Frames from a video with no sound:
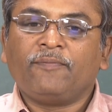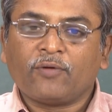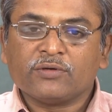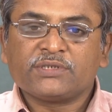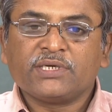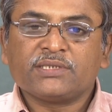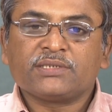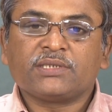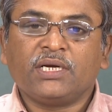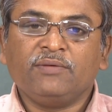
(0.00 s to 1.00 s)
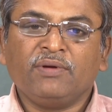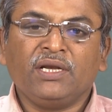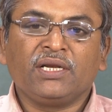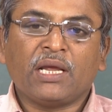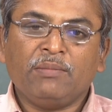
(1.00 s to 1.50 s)
process even
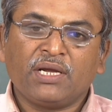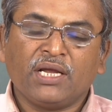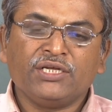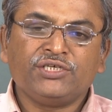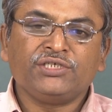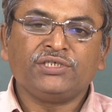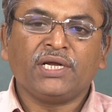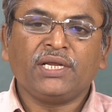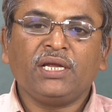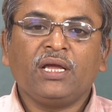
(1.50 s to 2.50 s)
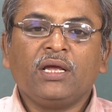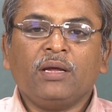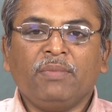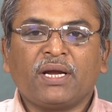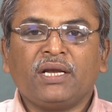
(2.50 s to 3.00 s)
in chemical engineering,
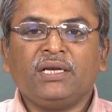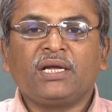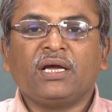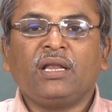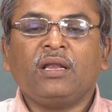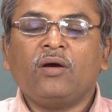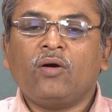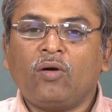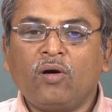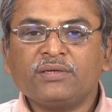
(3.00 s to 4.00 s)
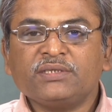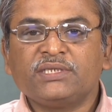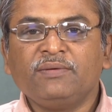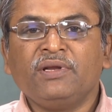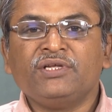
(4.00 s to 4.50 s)
mechanical or
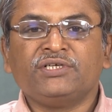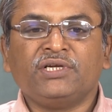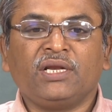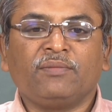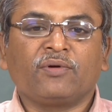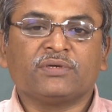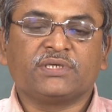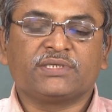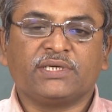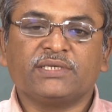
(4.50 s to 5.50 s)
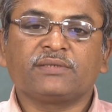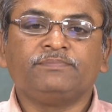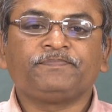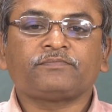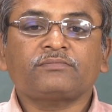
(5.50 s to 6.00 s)
civil engineering processes.
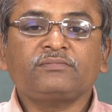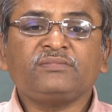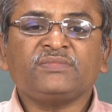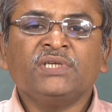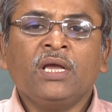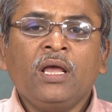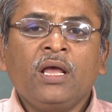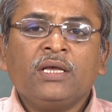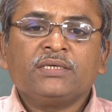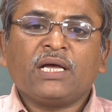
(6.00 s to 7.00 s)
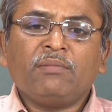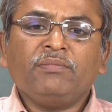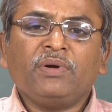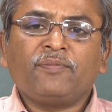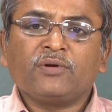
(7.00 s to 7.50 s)

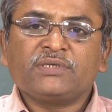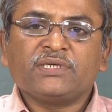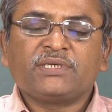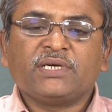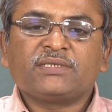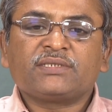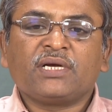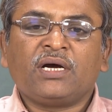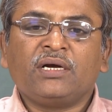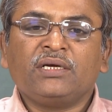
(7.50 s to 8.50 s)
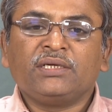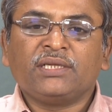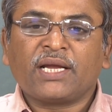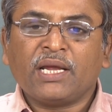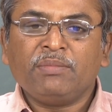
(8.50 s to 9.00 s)
Some processes uh, in
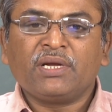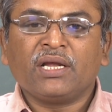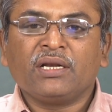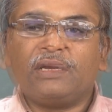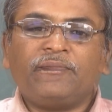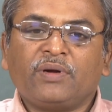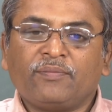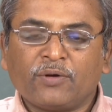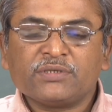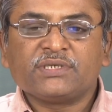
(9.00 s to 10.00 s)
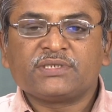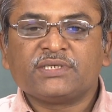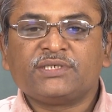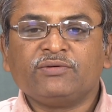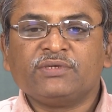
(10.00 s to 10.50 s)
the chemical uh,
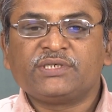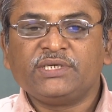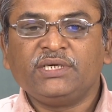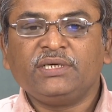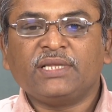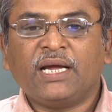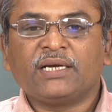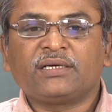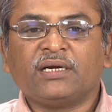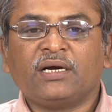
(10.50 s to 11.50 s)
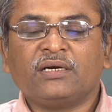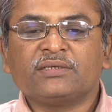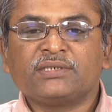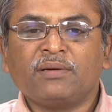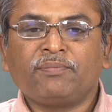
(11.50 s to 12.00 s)
processes you will see that uh,
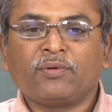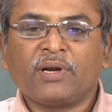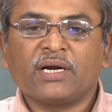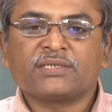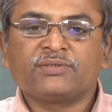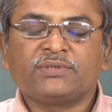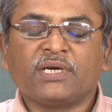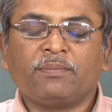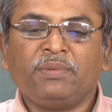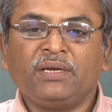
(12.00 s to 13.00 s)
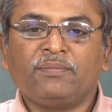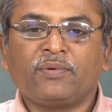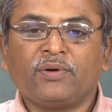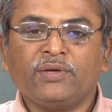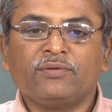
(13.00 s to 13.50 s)
some products which are being
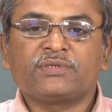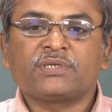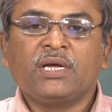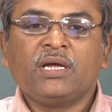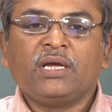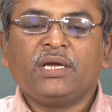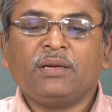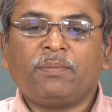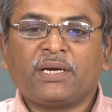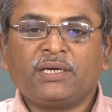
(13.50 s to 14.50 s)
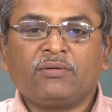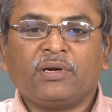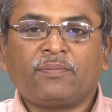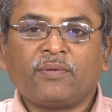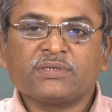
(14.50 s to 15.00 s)
produced in a
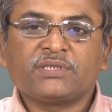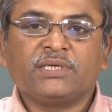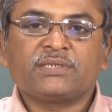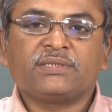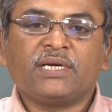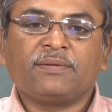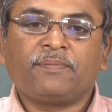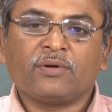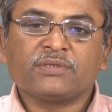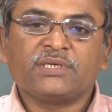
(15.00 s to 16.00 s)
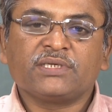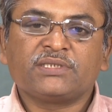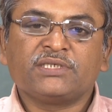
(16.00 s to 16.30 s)
particular process that process